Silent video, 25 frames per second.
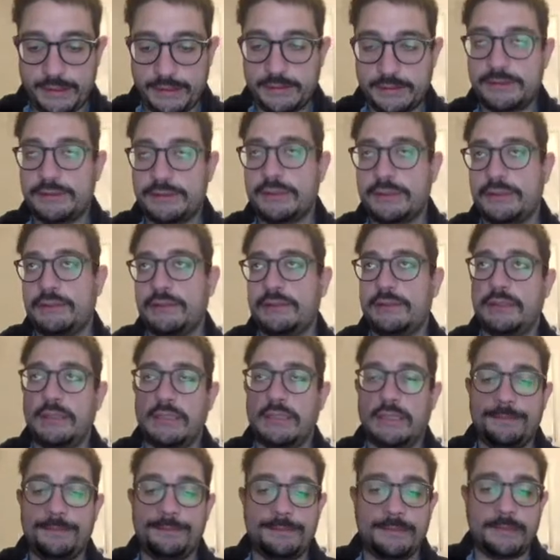So
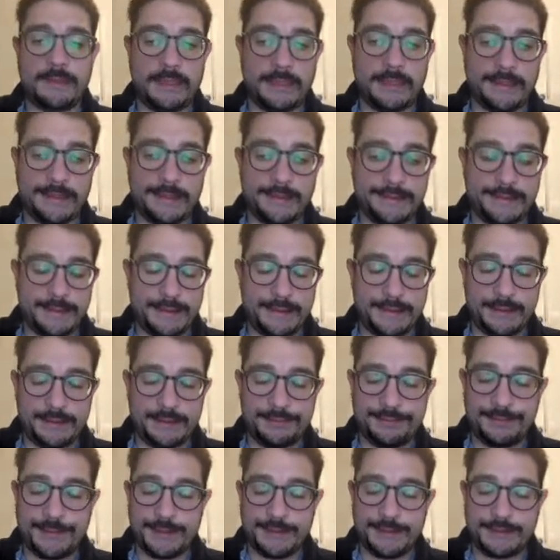I-18 is
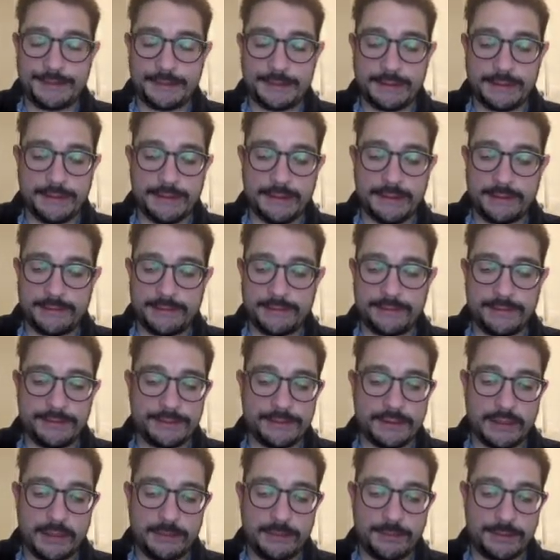basically language
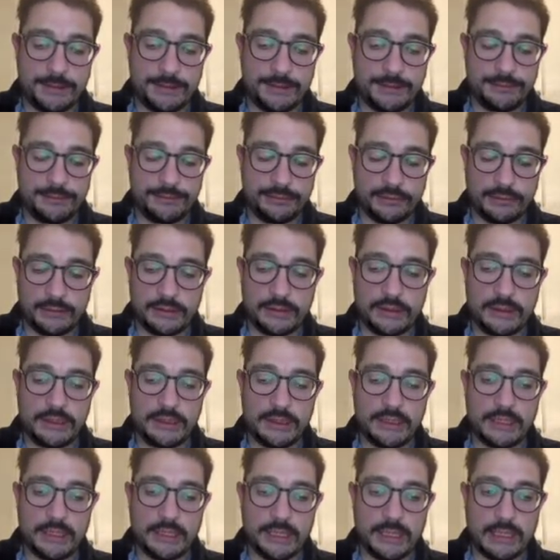library for
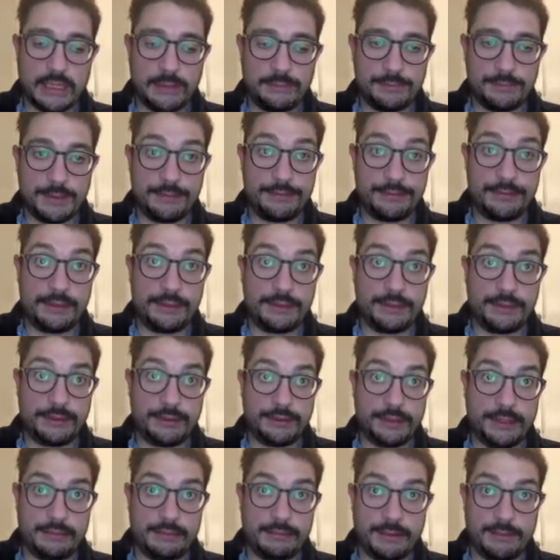if you need to create a
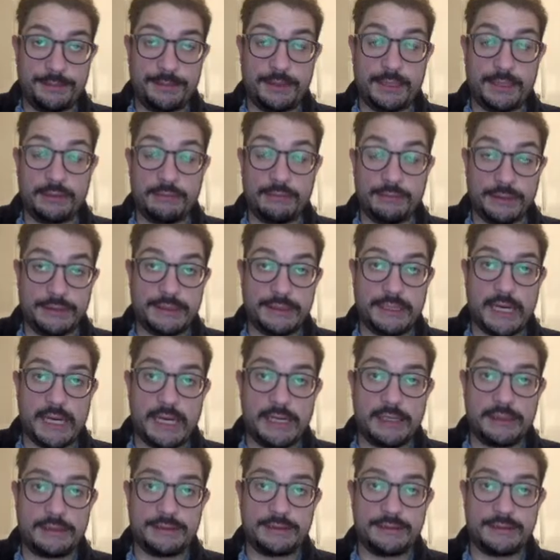website which has
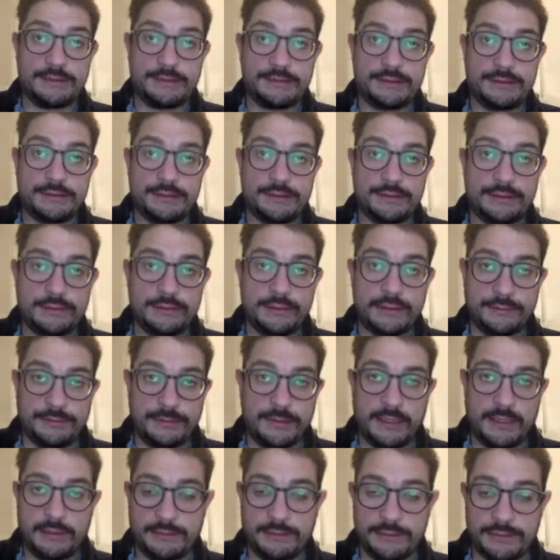different
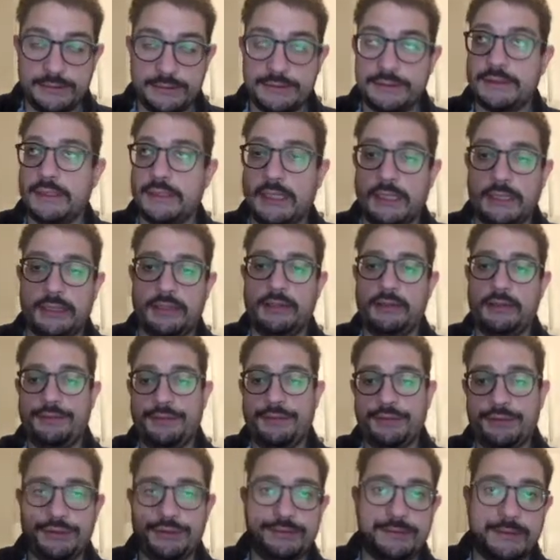languages, like want to
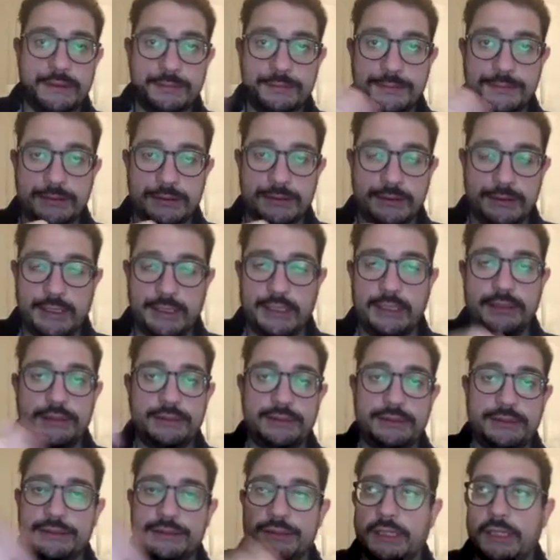switch between English and
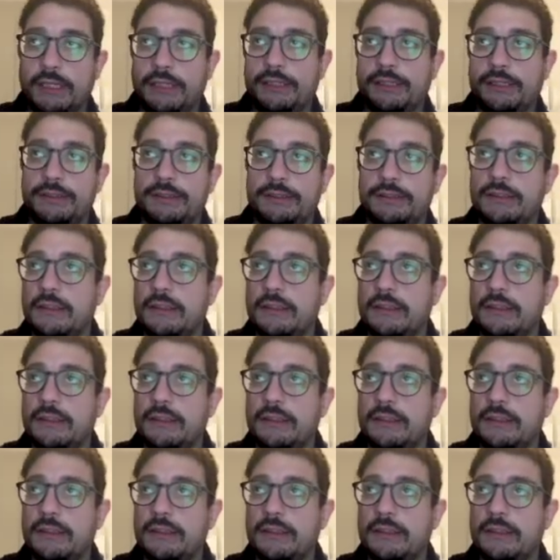Chinese.